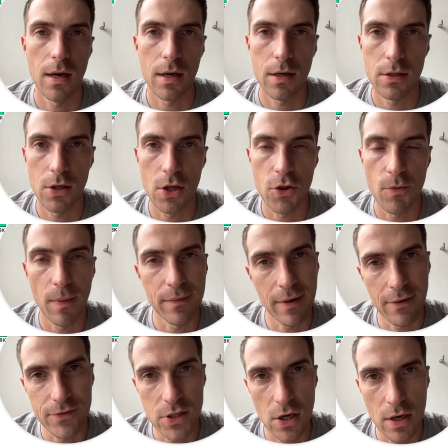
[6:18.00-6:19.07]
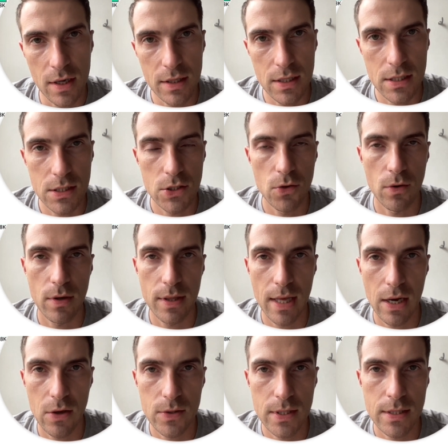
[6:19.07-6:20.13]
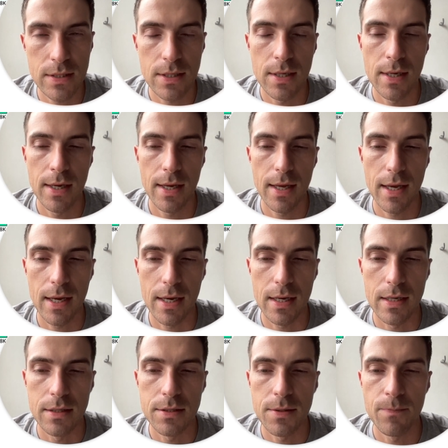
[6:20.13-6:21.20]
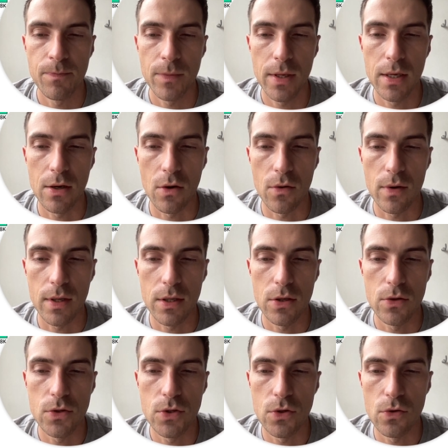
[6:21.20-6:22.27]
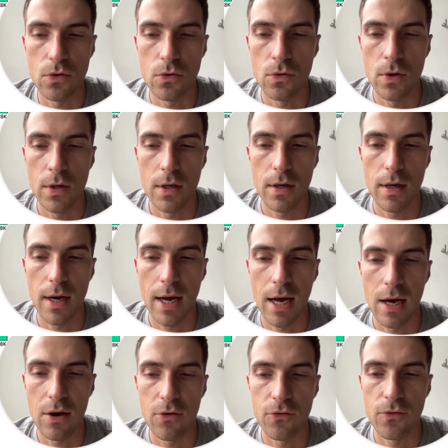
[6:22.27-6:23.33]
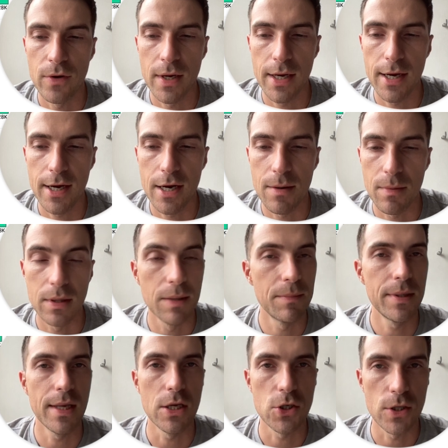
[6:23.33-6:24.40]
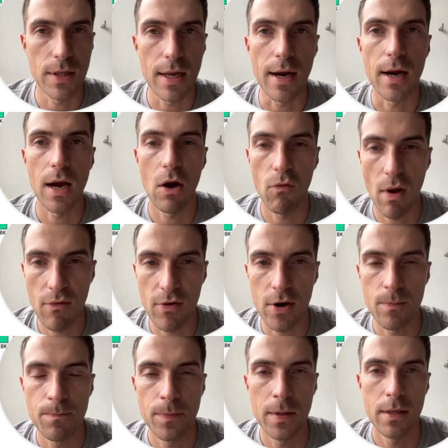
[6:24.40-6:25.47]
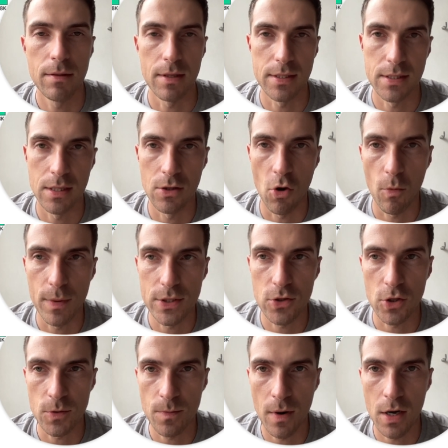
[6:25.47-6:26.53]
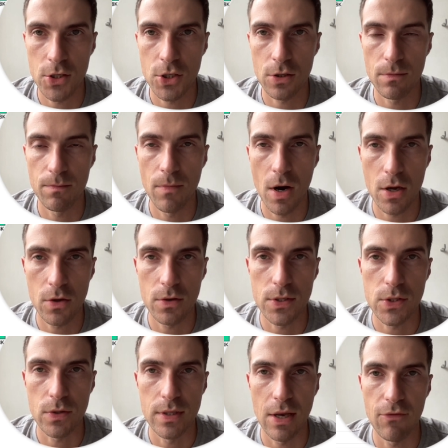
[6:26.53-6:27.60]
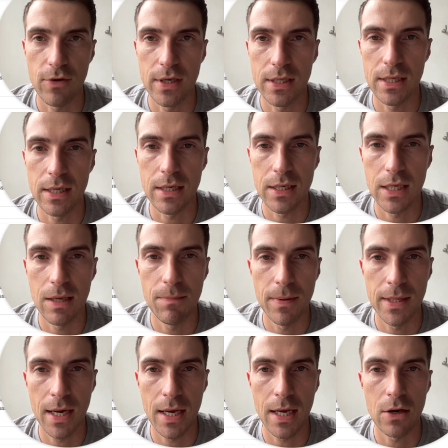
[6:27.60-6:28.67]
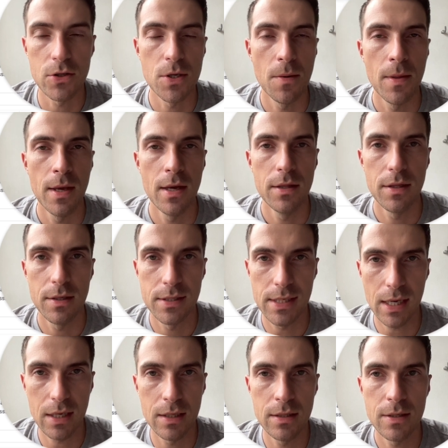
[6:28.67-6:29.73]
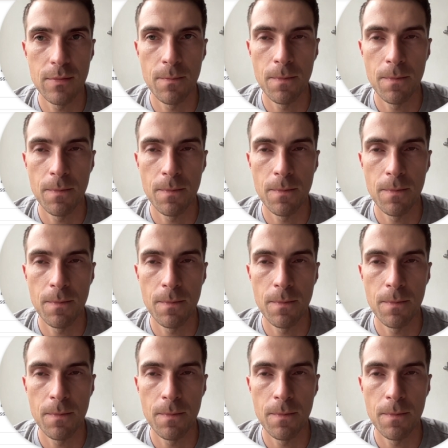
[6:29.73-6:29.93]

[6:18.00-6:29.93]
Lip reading: Claude 3.5 Sonnet is 200,000, and you know, you do have a limitation there. However, this is an open source model, so definitely keep an eye out. The second,